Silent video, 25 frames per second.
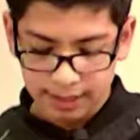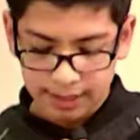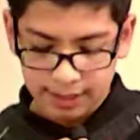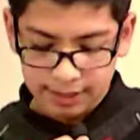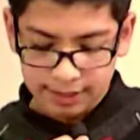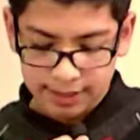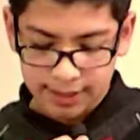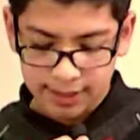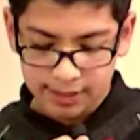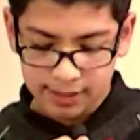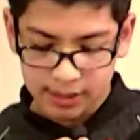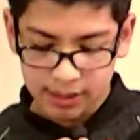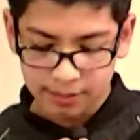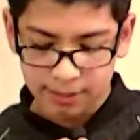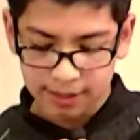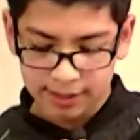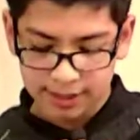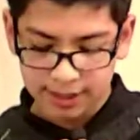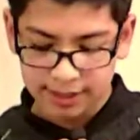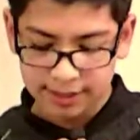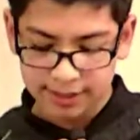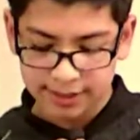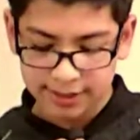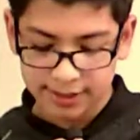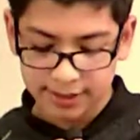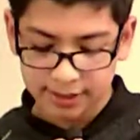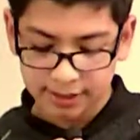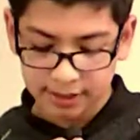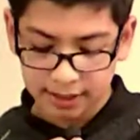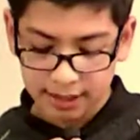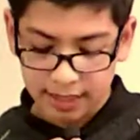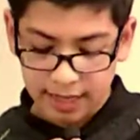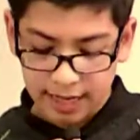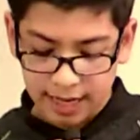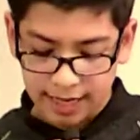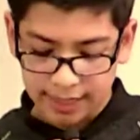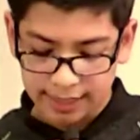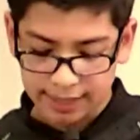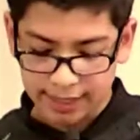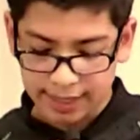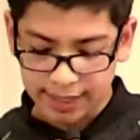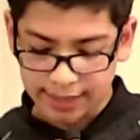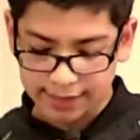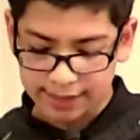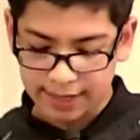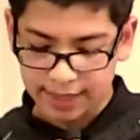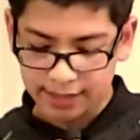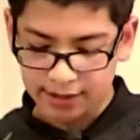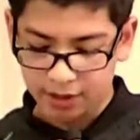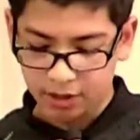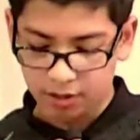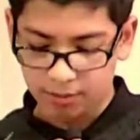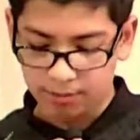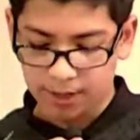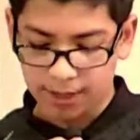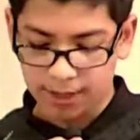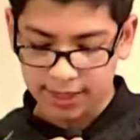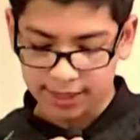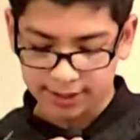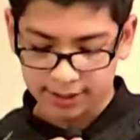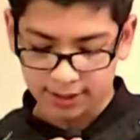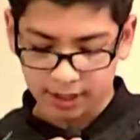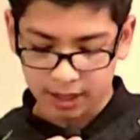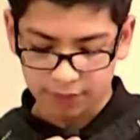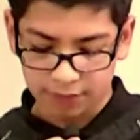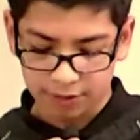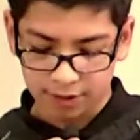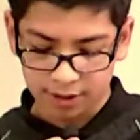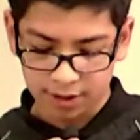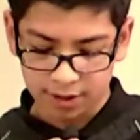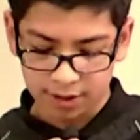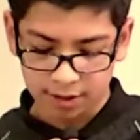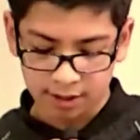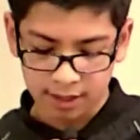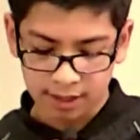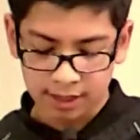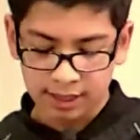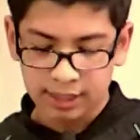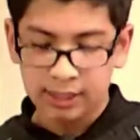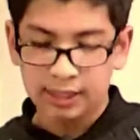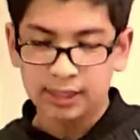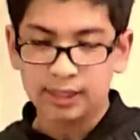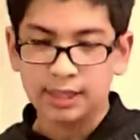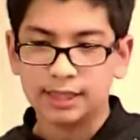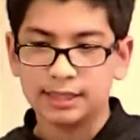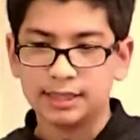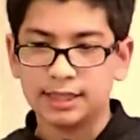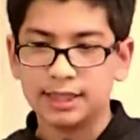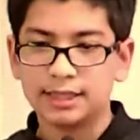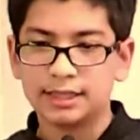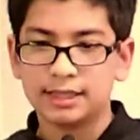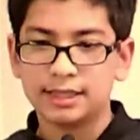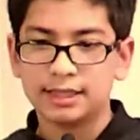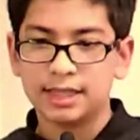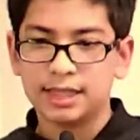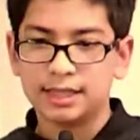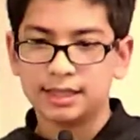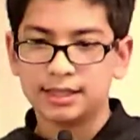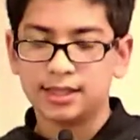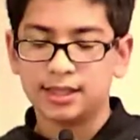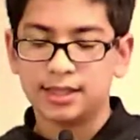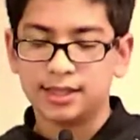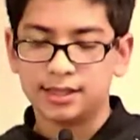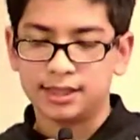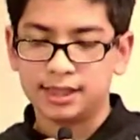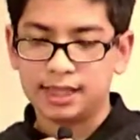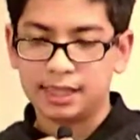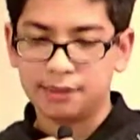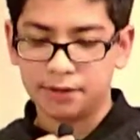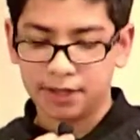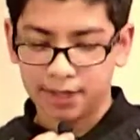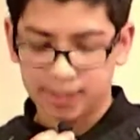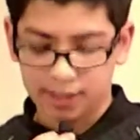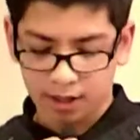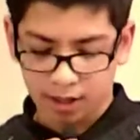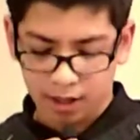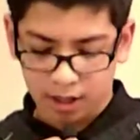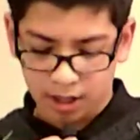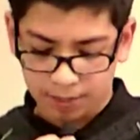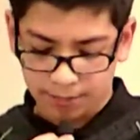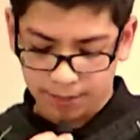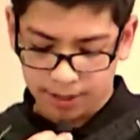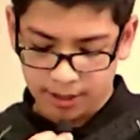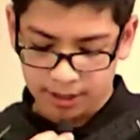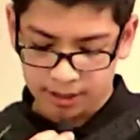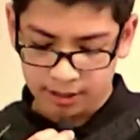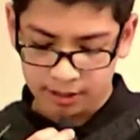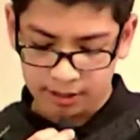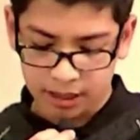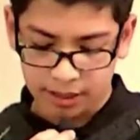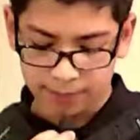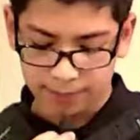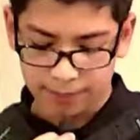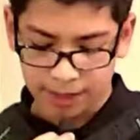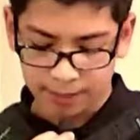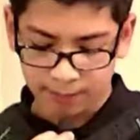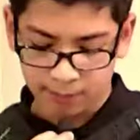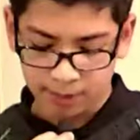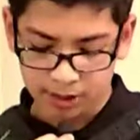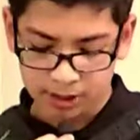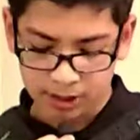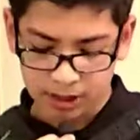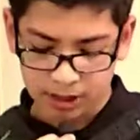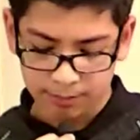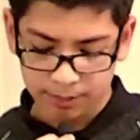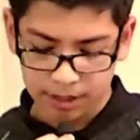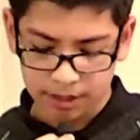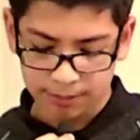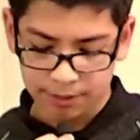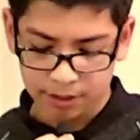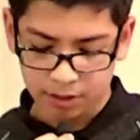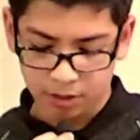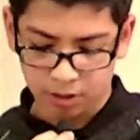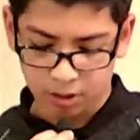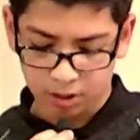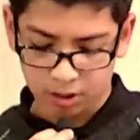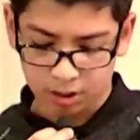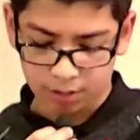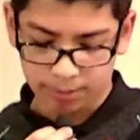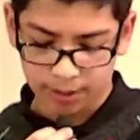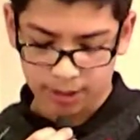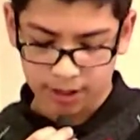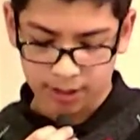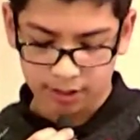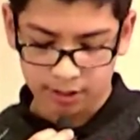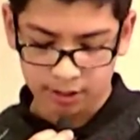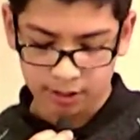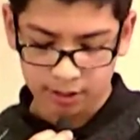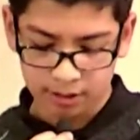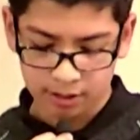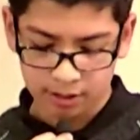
Since the Medinas had kicked out the Umayyad governor, Yazid sent a Syrian army led by Muslim ibn Uqba